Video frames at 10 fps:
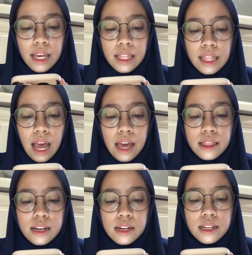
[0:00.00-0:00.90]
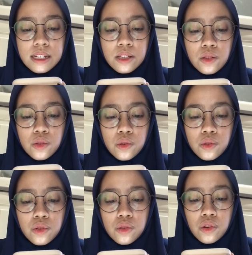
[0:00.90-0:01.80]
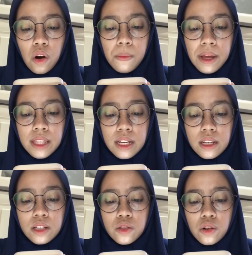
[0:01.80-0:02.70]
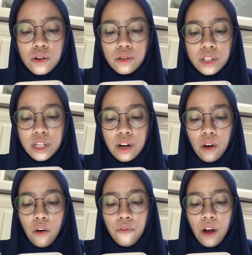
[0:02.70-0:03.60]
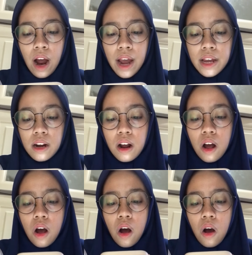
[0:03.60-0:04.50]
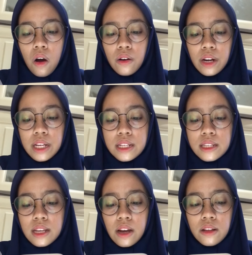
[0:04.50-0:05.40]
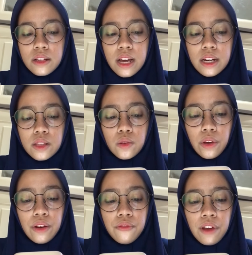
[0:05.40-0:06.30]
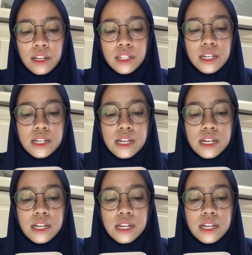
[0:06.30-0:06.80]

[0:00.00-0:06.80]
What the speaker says: It either is due to traumatic introduction of air or is secondary to infection,